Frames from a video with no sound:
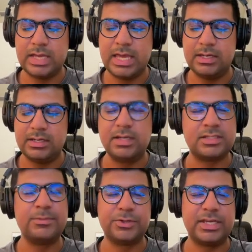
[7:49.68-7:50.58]
And a
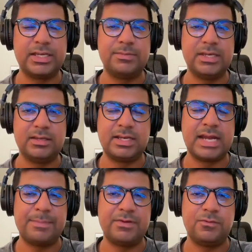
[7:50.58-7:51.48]
similar thing
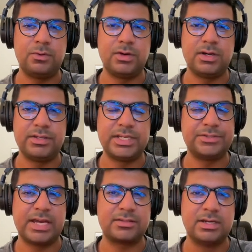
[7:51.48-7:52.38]
can happen for
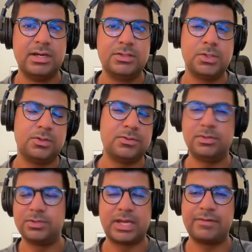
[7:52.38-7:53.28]
sales tax. So
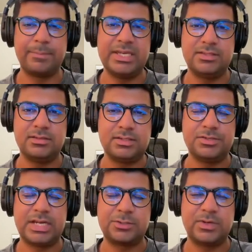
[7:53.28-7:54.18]
there's kind of a base
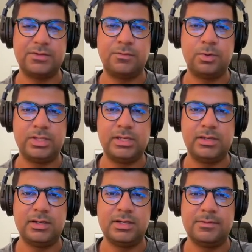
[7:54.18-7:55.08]
sales tax rate for the